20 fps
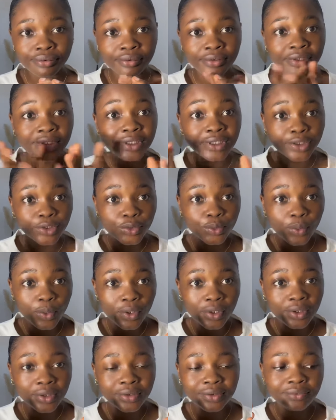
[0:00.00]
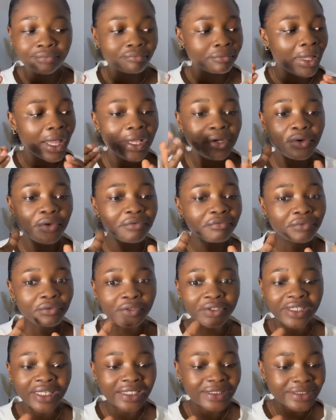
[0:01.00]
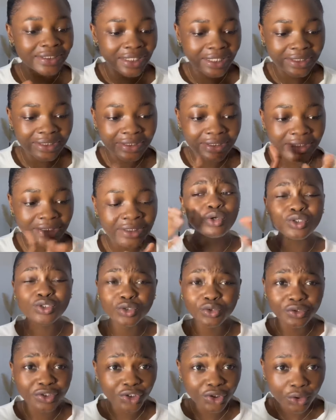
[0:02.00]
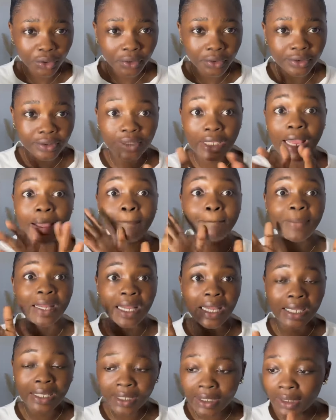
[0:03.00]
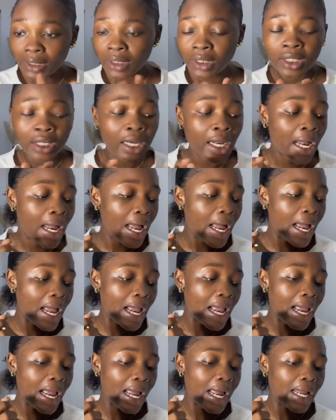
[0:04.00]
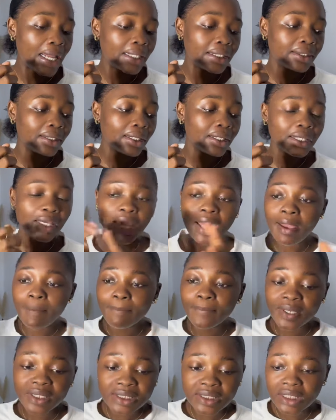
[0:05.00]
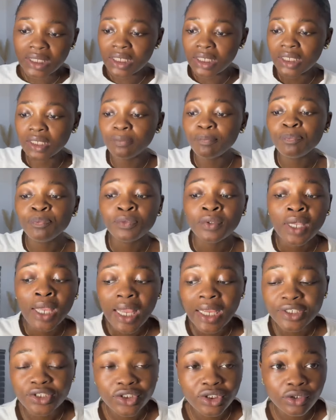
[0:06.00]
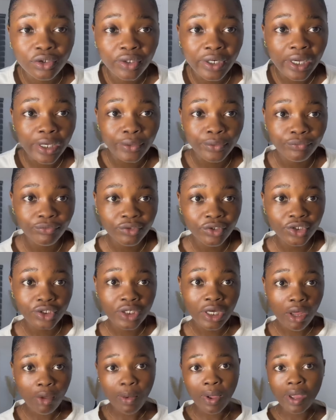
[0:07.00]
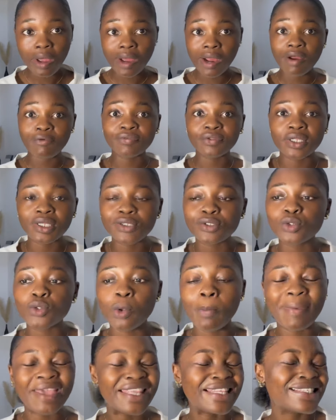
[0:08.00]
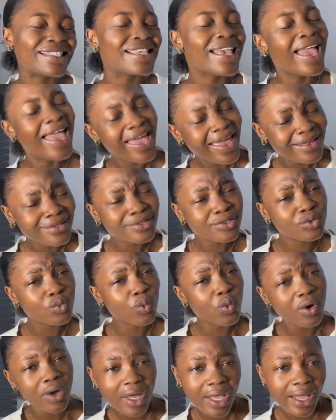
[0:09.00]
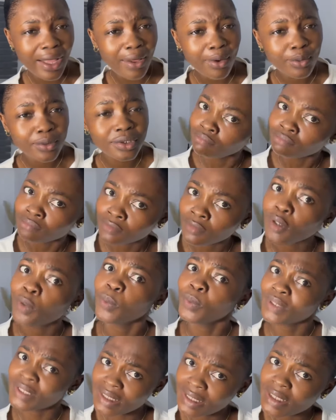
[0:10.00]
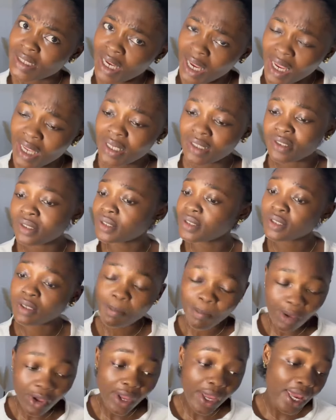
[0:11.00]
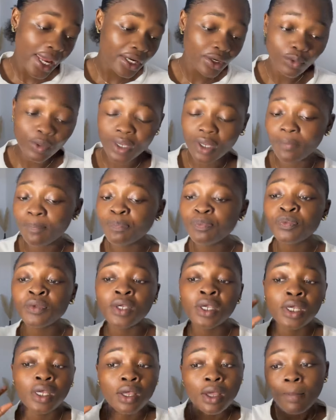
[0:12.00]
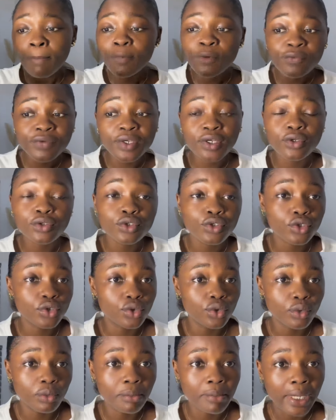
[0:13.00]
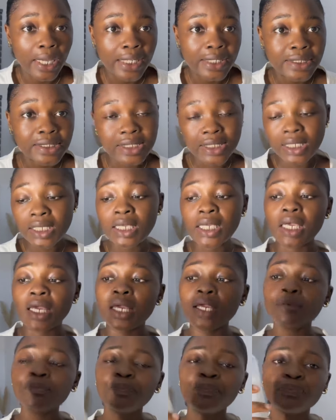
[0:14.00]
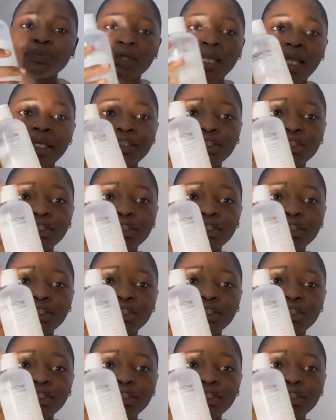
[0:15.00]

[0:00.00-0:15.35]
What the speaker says: this one I don't even understand it. Long story short, I'm back, and yeah, basically I just got out of the shower after some intense workout. It was intense, but anyway, moving on to my skincare. I